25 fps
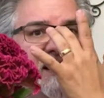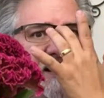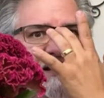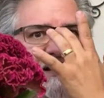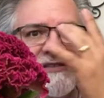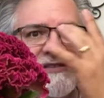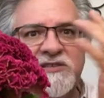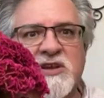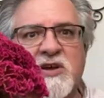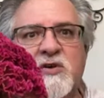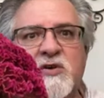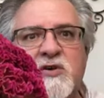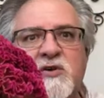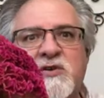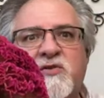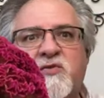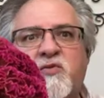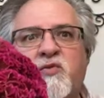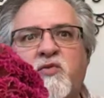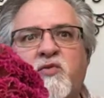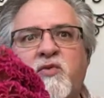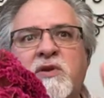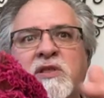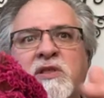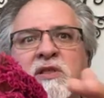So it's
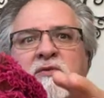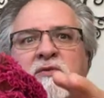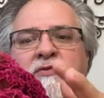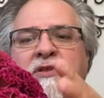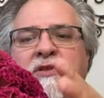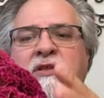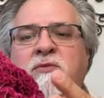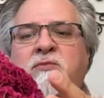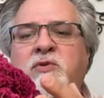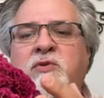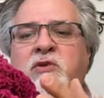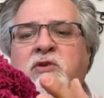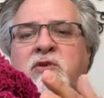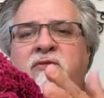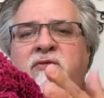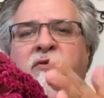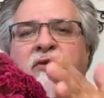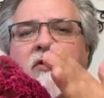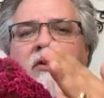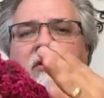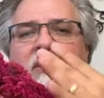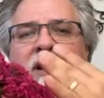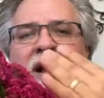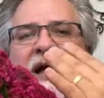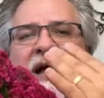really, really
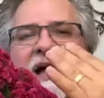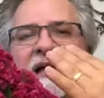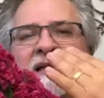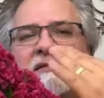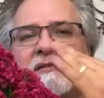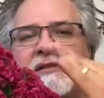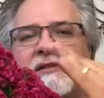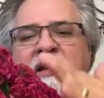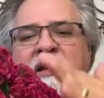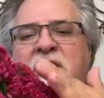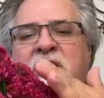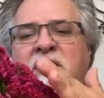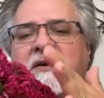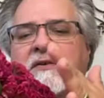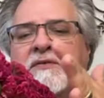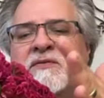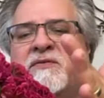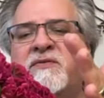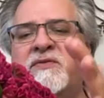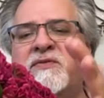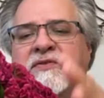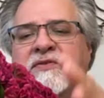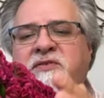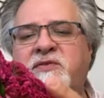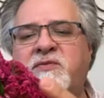beautiful. I
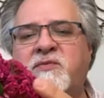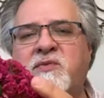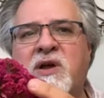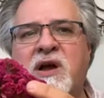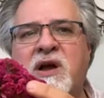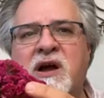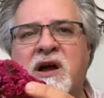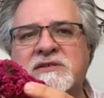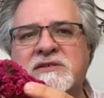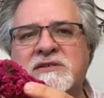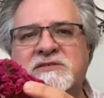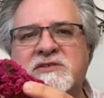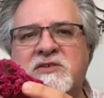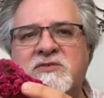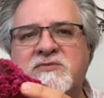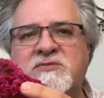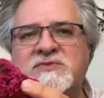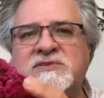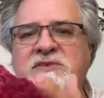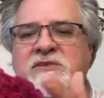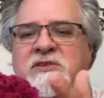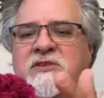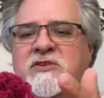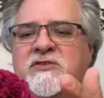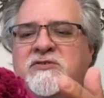love some cockscomb
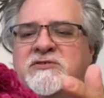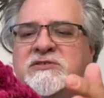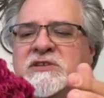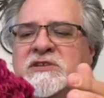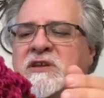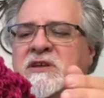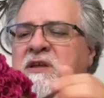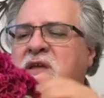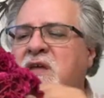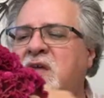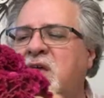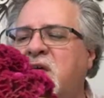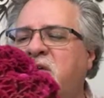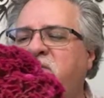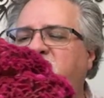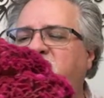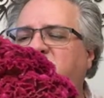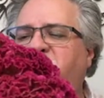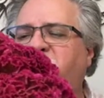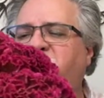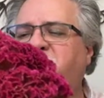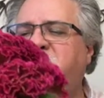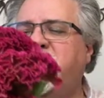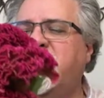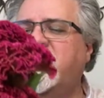Celosia. This
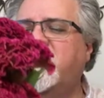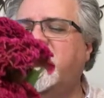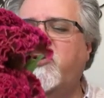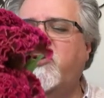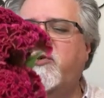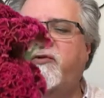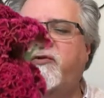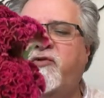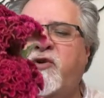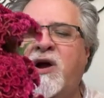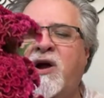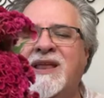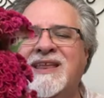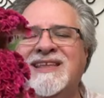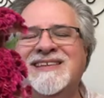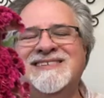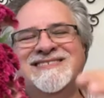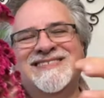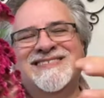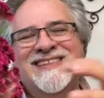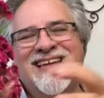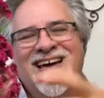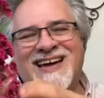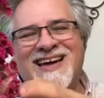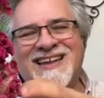particular variety is
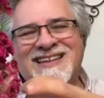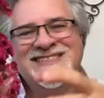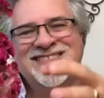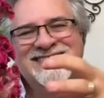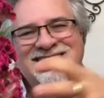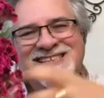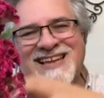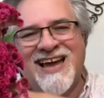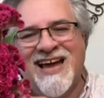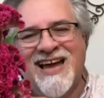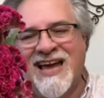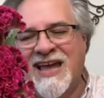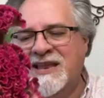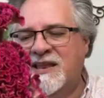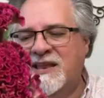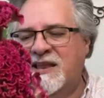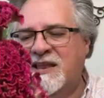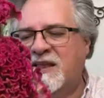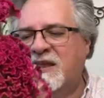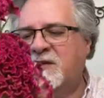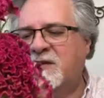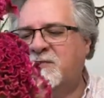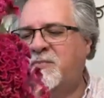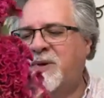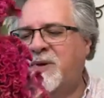not as tight and
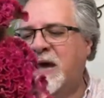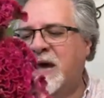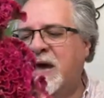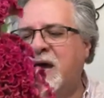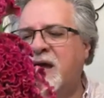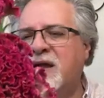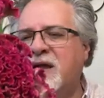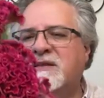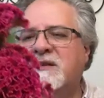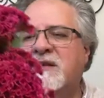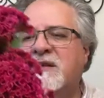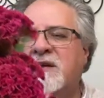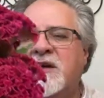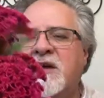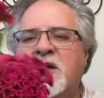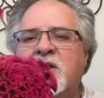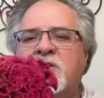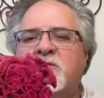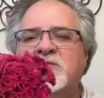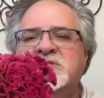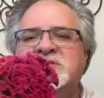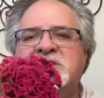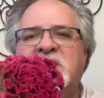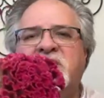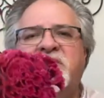compact,
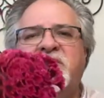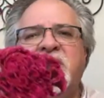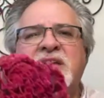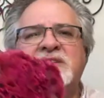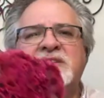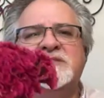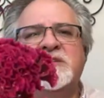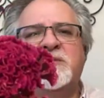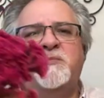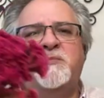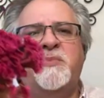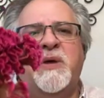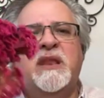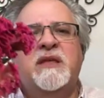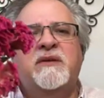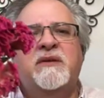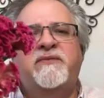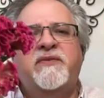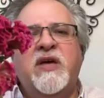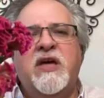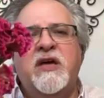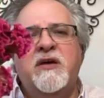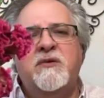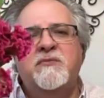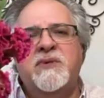which I think is a
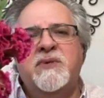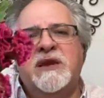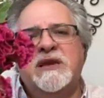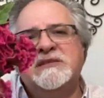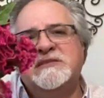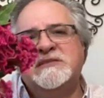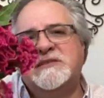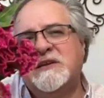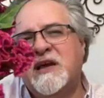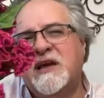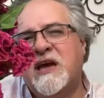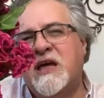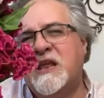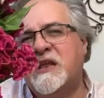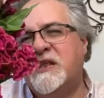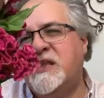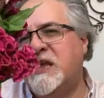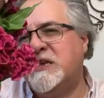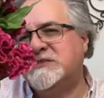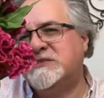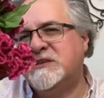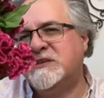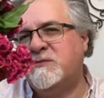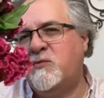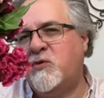benefit because it kind of
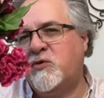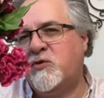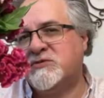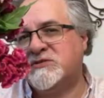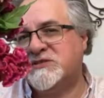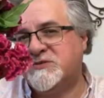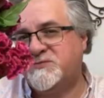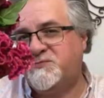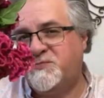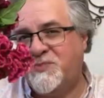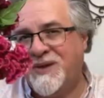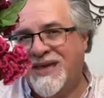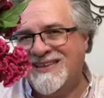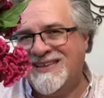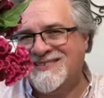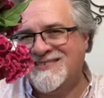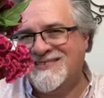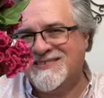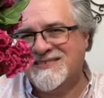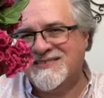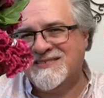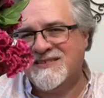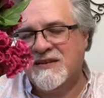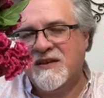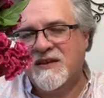takes up more
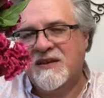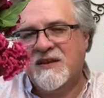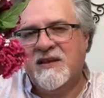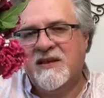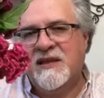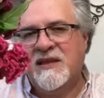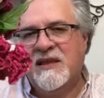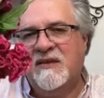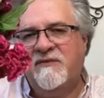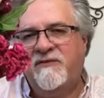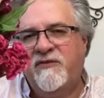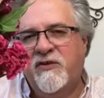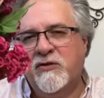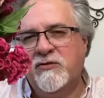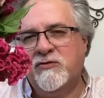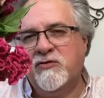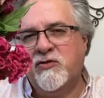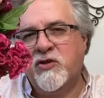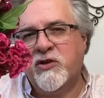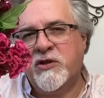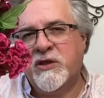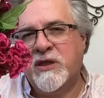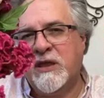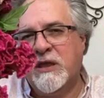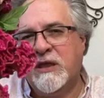space if you're
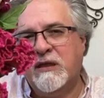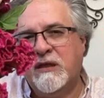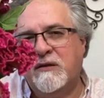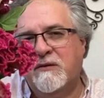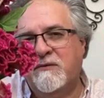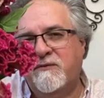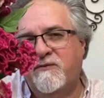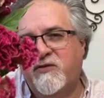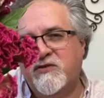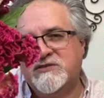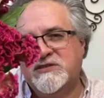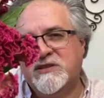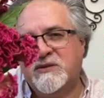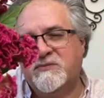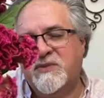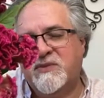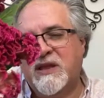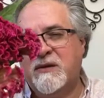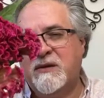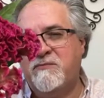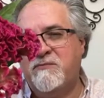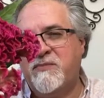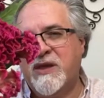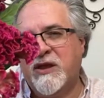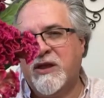looking for something
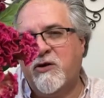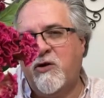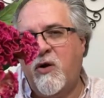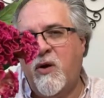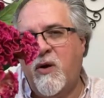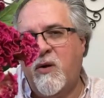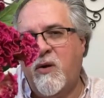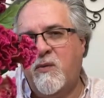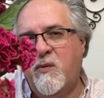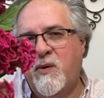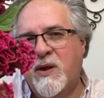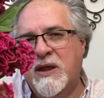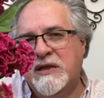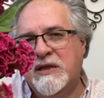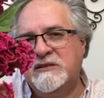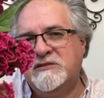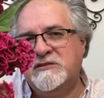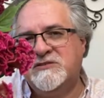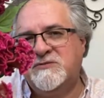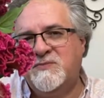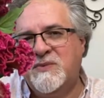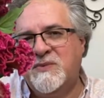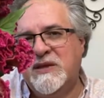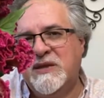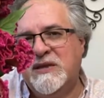in bigger
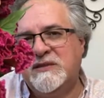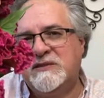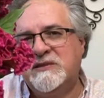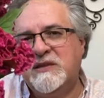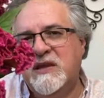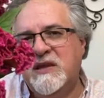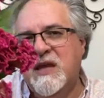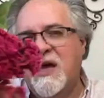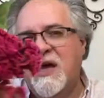arrangements.